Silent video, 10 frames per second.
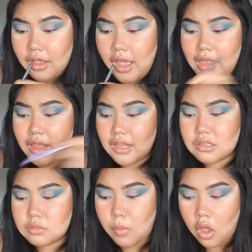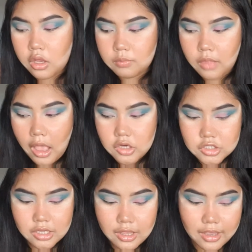And then his bottom lash
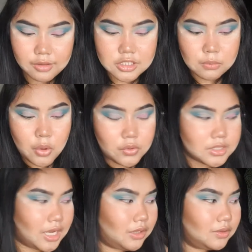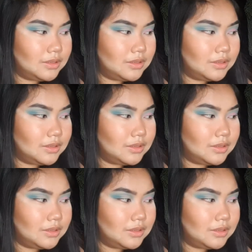line smoked out.